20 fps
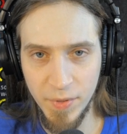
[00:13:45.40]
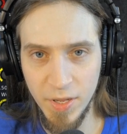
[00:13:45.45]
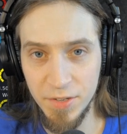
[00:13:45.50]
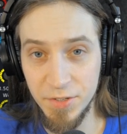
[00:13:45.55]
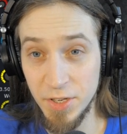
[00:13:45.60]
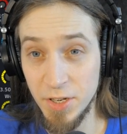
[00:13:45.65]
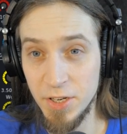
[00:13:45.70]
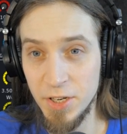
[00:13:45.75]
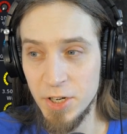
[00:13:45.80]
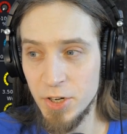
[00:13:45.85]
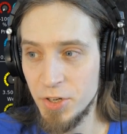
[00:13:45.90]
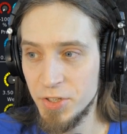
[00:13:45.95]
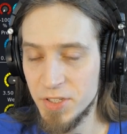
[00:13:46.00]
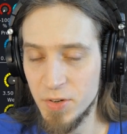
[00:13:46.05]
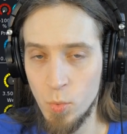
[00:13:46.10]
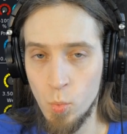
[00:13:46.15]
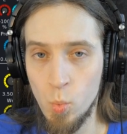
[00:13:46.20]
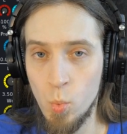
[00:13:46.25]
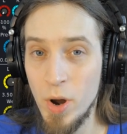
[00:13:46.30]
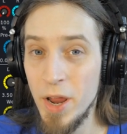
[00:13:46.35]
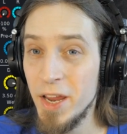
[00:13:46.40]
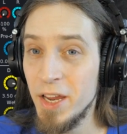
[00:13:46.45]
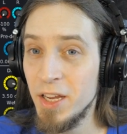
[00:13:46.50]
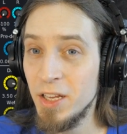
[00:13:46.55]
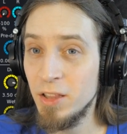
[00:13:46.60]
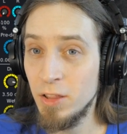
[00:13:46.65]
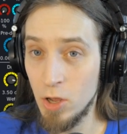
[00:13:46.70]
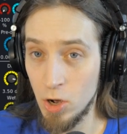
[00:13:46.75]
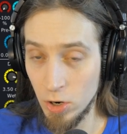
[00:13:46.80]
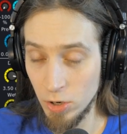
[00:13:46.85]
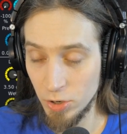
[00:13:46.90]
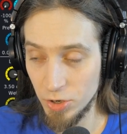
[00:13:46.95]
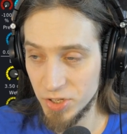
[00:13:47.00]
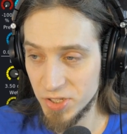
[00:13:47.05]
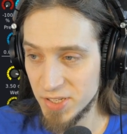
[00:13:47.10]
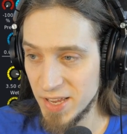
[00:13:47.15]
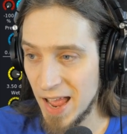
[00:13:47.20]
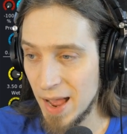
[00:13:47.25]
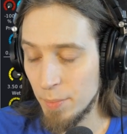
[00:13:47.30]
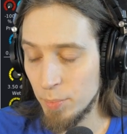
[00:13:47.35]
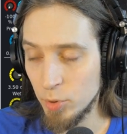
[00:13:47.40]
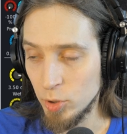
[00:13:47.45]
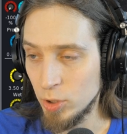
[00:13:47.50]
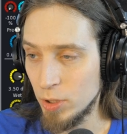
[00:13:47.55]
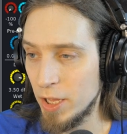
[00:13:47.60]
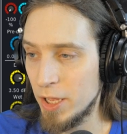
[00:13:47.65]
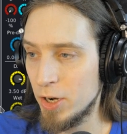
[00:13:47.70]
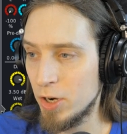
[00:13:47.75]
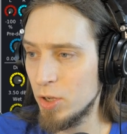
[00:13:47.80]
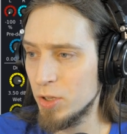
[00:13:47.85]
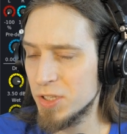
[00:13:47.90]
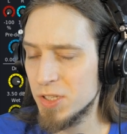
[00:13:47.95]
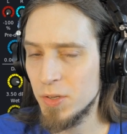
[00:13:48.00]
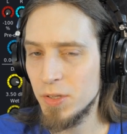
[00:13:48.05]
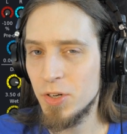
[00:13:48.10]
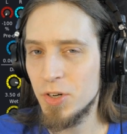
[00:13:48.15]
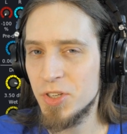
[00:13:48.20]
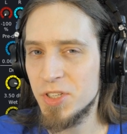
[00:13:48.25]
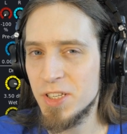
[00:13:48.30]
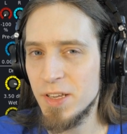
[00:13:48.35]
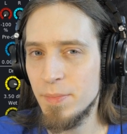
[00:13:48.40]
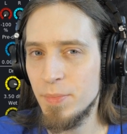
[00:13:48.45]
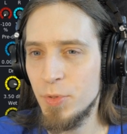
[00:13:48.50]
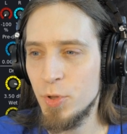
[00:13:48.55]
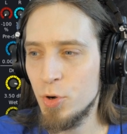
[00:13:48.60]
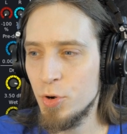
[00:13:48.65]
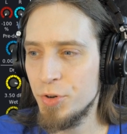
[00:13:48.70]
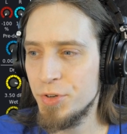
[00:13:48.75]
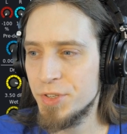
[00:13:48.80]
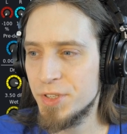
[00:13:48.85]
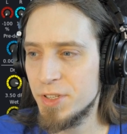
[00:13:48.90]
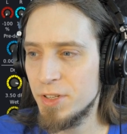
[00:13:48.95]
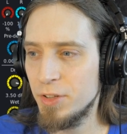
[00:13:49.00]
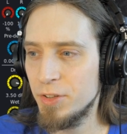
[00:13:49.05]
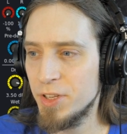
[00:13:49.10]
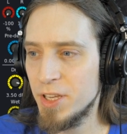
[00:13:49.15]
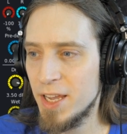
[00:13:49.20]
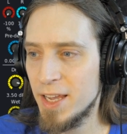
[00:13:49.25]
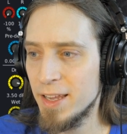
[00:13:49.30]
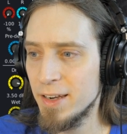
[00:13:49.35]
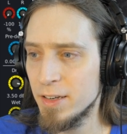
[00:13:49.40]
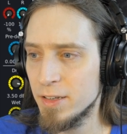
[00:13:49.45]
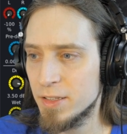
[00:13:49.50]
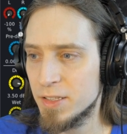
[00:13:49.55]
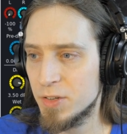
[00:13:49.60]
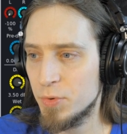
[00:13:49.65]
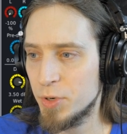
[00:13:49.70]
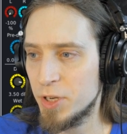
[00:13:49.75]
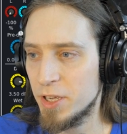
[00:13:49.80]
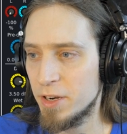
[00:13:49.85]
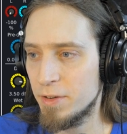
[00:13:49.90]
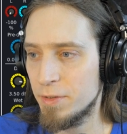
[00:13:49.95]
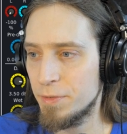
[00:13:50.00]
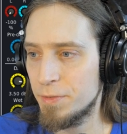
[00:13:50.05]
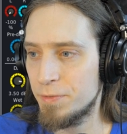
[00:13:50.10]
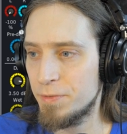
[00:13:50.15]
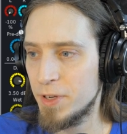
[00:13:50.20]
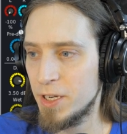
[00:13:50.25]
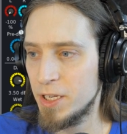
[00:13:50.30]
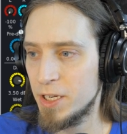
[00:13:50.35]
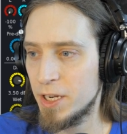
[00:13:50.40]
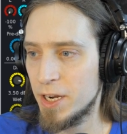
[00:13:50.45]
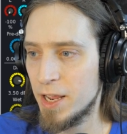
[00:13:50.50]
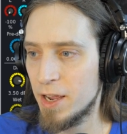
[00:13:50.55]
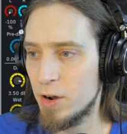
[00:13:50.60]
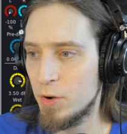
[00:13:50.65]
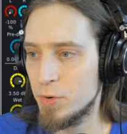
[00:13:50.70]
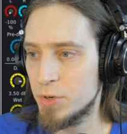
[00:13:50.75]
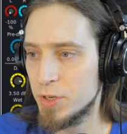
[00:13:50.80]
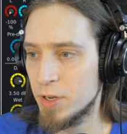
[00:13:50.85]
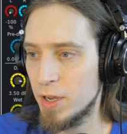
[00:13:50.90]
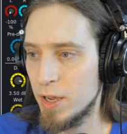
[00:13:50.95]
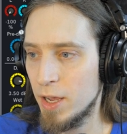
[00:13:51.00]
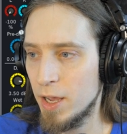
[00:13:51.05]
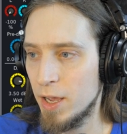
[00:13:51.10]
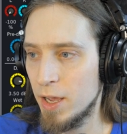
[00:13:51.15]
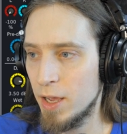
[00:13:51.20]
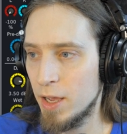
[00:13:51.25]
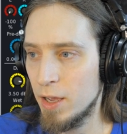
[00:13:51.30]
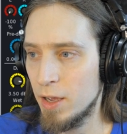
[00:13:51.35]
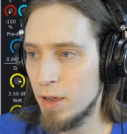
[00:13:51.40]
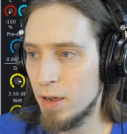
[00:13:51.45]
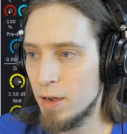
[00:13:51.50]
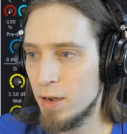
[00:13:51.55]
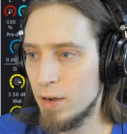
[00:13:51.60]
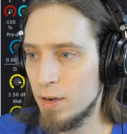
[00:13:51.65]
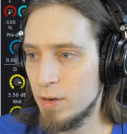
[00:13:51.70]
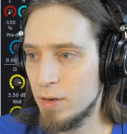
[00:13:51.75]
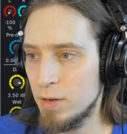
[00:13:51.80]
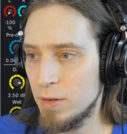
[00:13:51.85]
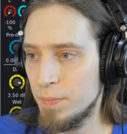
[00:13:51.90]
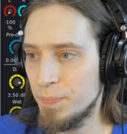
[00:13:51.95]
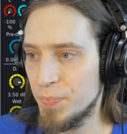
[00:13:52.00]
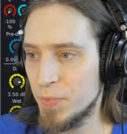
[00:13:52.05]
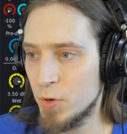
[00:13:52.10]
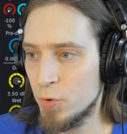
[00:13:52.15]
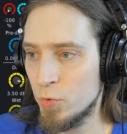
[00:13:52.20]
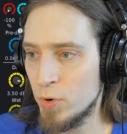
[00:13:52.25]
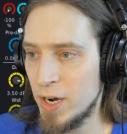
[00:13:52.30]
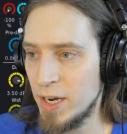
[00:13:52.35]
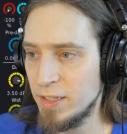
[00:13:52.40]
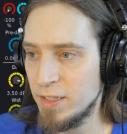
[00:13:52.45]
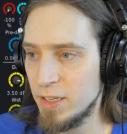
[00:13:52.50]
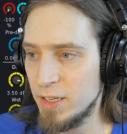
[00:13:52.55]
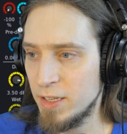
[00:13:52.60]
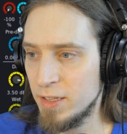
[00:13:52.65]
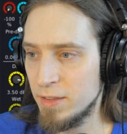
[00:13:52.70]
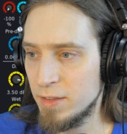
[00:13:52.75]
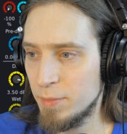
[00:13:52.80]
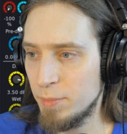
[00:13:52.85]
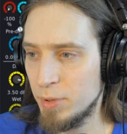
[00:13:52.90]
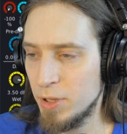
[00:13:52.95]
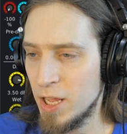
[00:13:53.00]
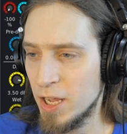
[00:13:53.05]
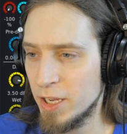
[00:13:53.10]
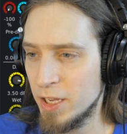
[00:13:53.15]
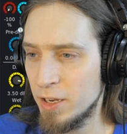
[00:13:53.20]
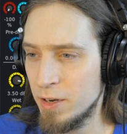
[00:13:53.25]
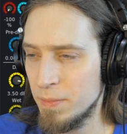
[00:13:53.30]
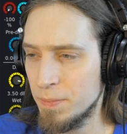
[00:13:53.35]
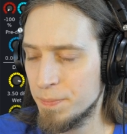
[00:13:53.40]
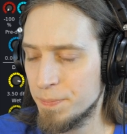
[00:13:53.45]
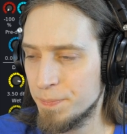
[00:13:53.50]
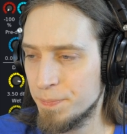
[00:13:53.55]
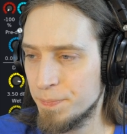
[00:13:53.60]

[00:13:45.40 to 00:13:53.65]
As you can hear, it's a way longer sample. And also there's some noise till the end, so we can fade it out right in the plugin.